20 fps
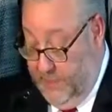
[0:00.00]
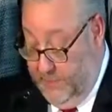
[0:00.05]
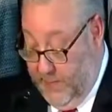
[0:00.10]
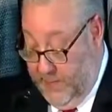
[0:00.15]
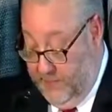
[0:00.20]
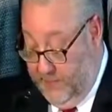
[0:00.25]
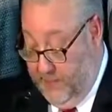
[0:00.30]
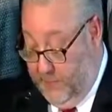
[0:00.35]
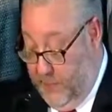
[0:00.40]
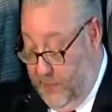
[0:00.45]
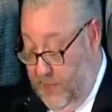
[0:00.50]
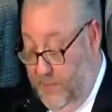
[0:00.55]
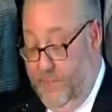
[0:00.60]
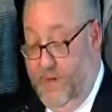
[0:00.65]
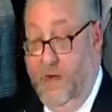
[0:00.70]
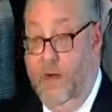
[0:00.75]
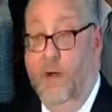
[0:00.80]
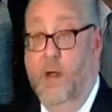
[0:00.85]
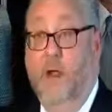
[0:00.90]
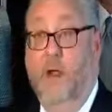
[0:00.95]
by the
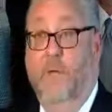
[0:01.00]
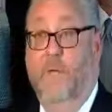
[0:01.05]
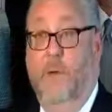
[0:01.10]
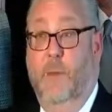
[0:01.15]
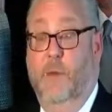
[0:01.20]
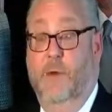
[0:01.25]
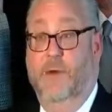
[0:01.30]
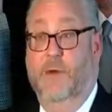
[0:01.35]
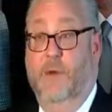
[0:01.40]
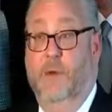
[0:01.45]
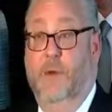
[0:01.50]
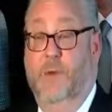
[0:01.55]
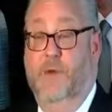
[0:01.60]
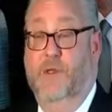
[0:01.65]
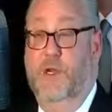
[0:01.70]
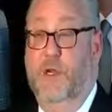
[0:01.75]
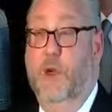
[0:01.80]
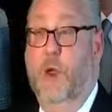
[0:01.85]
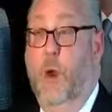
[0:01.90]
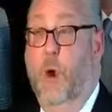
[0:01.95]
Department for
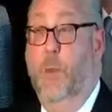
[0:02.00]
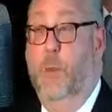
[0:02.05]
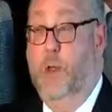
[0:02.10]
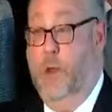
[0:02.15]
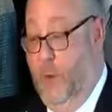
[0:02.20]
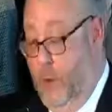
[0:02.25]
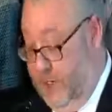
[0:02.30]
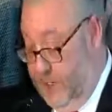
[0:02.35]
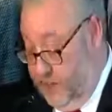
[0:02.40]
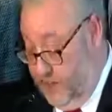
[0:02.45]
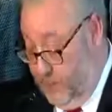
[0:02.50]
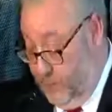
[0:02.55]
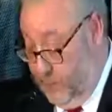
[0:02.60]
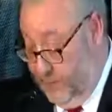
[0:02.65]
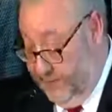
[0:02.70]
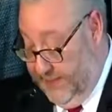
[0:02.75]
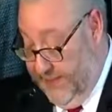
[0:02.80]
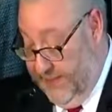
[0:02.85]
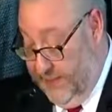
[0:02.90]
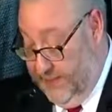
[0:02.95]
prescription
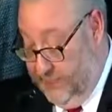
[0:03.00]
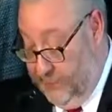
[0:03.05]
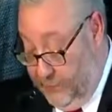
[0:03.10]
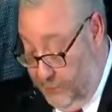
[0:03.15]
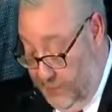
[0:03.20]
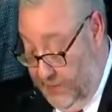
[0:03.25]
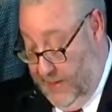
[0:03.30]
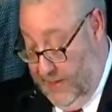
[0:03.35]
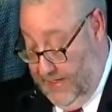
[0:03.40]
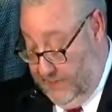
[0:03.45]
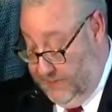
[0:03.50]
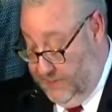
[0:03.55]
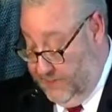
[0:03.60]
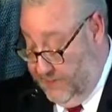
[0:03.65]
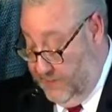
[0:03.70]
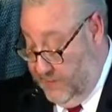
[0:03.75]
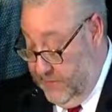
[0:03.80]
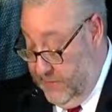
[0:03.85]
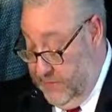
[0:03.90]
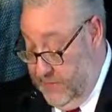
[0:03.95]
opioid-related
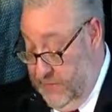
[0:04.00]
crimes.